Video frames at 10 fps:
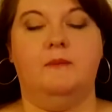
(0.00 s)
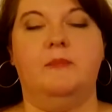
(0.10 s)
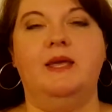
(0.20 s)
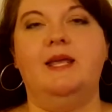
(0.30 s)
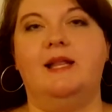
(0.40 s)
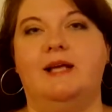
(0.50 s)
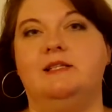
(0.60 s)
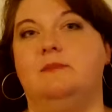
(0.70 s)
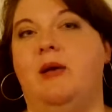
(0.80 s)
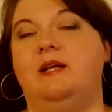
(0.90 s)
Binky likes
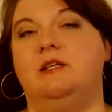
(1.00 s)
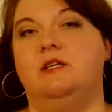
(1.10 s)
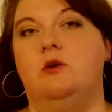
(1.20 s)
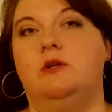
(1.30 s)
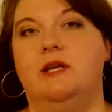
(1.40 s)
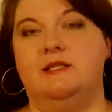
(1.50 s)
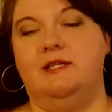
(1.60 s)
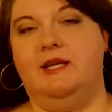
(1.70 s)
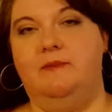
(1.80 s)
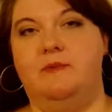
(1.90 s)
to make to-do lists
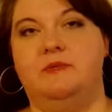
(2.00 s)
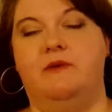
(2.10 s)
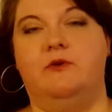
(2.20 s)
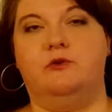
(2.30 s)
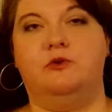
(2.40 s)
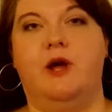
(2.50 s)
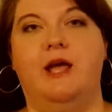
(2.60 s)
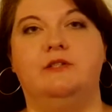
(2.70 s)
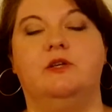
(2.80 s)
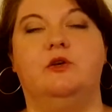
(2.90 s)
to keep himself on
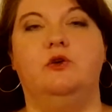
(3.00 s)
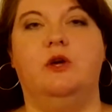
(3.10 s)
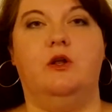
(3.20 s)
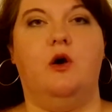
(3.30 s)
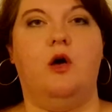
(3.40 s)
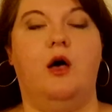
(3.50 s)
track, so you could